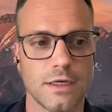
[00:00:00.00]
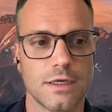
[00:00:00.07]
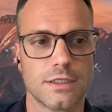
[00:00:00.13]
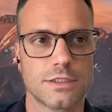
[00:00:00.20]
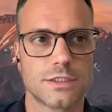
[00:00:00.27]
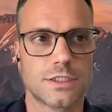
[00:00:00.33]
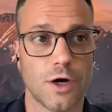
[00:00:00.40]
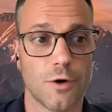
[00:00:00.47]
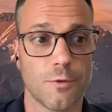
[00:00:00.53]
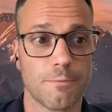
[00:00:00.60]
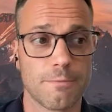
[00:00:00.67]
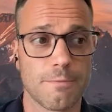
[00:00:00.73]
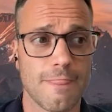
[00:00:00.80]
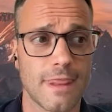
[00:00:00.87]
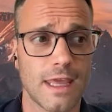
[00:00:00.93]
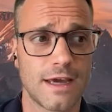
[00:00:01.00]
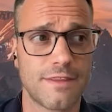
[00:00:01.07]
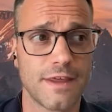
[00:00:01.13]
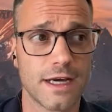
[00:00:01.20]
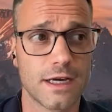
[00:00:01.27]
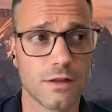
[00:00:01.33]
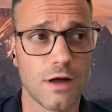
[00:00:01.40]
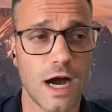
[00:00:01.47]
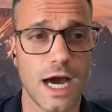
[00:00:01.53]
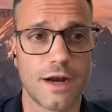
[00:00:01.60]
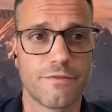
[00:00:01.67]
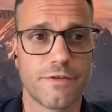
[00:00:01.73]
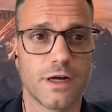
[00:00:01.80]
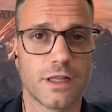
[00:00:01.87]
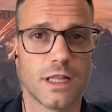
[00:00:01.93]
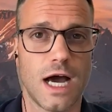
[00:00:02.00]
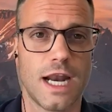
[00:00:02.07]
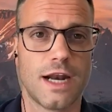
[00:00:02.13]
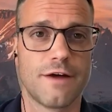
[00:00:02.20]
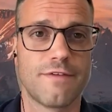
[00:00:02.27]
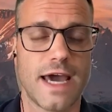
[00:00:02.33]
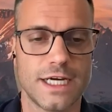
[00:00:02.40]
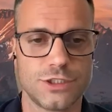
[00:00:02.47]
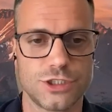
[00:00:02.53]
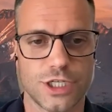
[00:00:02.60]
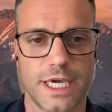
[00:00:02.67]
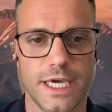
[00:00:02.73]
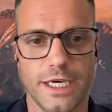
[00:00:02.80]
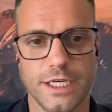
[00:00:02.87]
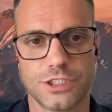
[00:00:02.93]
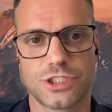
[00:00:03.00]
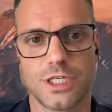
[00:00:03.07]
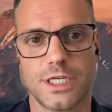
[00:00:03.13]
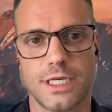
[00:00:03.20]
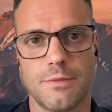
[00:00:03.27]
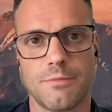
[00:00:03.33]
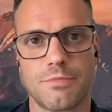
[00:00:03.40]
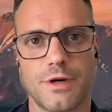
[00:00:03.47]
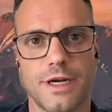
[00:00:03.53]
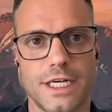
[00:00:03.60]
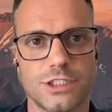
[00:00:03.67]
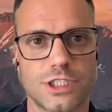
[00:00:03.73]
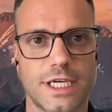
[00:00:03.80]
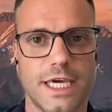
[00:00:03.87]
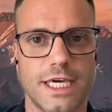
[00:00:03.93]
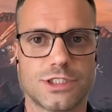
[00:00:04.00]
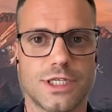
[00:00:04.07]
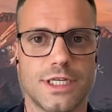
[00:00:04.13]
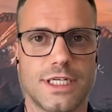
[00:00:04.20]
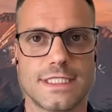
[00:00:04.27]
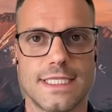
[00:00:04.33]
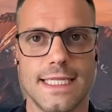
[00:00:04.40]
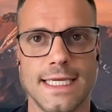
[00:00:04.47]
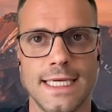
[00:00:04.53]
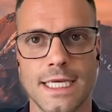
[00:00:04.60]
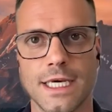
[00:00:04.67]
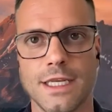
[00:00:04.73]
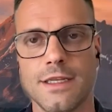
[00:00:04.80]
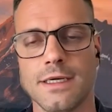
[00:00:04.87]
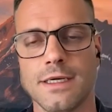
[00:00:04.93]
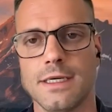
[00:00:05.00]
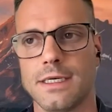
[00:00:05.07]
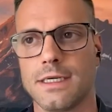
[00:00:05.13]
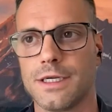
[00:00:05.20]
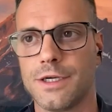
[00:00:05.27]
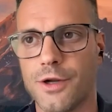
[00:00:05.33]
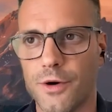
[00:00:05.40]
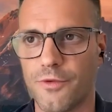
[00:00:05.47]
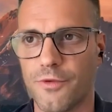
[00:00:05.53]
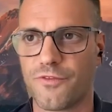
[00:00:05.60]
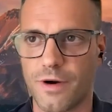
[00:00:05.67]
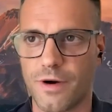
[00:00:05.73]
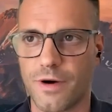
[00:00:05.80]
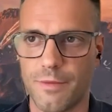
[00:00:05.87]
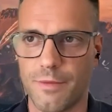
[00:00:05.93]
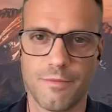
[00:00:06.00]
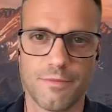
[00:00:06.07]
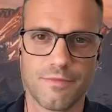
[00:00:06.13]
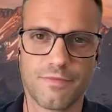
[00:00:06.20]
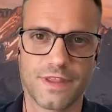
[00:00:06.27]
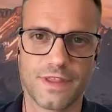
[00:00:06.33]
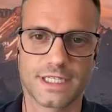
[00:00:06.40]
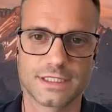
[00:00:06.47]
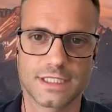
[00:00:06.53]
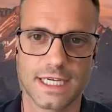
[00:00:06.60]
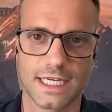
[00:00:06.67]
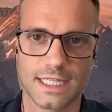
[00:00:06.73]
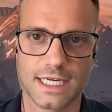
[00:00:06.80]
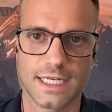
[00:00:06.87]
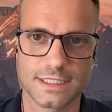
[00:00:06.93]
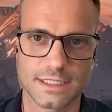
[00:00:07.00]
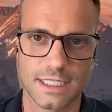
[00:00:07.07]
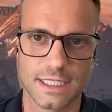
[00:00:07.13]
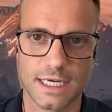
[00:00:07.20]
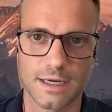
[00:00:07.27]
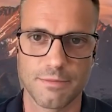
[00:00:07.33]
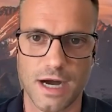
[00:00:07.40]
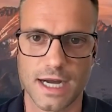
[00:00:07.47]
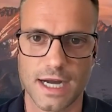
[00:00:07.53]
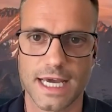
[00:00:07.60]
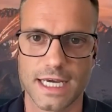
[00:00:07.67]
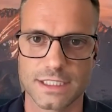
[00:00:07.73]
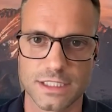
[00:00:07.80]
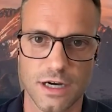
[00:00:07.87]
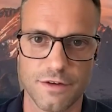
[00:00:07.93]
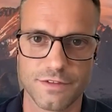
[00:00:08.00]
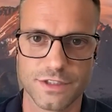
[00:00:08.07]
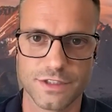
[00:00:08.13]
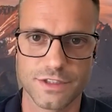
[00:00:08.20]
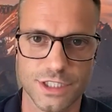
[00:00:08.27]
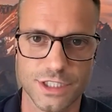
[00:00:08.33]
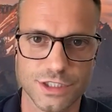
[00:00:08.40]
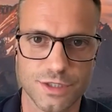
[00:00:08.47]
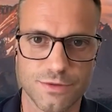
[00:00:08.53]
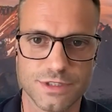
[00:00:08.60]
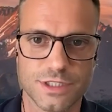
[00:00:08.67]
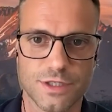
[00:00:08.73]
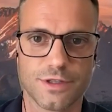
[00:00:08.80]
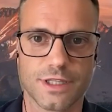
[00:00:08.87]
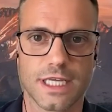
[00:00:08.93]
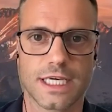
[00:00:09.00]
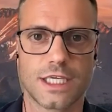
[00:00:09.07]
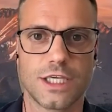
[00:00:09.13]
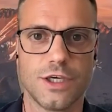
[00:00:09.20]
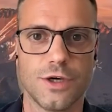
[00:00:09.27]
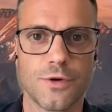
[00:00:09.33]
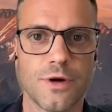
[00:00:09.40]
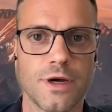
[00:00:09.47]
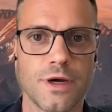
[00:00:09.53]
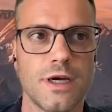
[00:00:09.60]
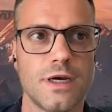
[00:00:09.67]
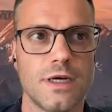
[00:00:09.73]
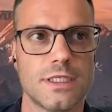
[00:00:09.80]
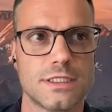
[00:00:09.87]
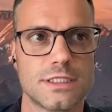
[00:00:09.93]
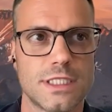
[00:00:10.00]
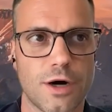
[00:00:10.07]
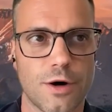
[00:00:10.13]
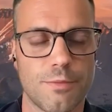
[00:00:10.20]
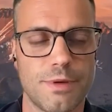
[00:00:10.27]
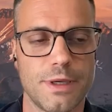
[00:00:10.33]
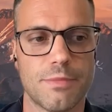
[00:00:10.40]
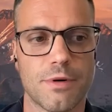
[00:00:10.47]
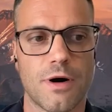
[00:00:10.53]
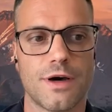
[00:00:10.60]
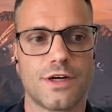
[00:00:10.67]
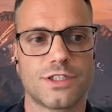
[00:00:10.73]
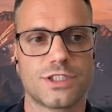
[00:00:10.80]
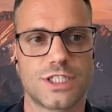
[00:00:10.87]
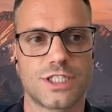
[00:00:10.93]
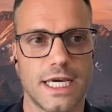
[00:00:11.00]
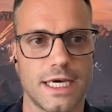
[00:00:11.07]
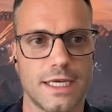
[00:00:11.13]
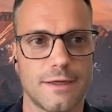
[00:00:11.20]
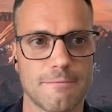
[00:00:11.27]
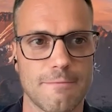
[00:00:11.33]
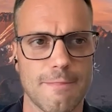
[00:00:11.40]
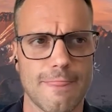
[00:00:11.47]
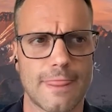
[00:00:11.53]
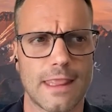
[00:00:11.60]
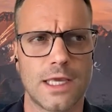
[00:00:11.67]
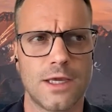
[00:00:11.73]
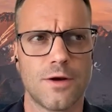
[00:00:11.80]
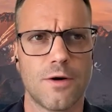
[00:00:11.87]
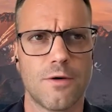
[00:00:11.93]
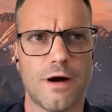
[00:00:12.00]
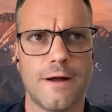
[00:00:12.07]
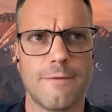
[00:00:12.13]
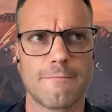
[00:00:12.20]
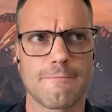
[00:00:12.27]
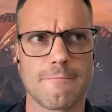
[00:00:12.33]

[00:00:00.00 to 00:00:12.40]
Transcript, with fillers: So I think a lot of, a lot of education and pre-education is needed, you know, from things like this, like a podcast conversation with someone like you, to help people understand, you know what,